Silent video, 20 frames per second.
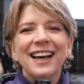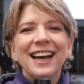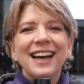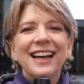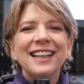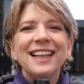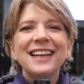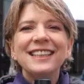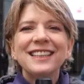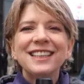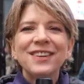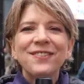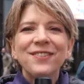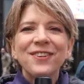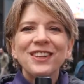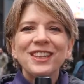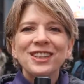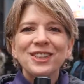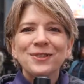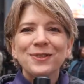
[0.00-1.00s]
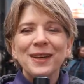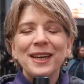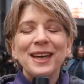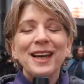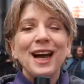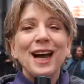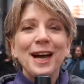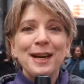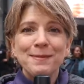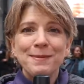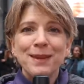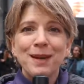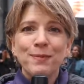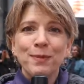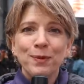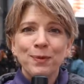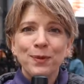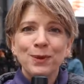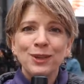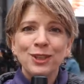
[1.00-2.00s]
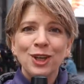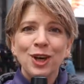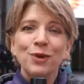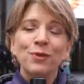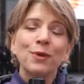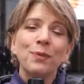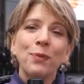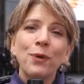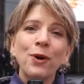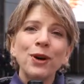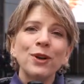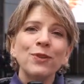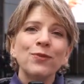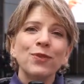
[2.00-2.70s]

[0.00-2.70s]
And that's it for this week. I'm Deborah Borchardt reporting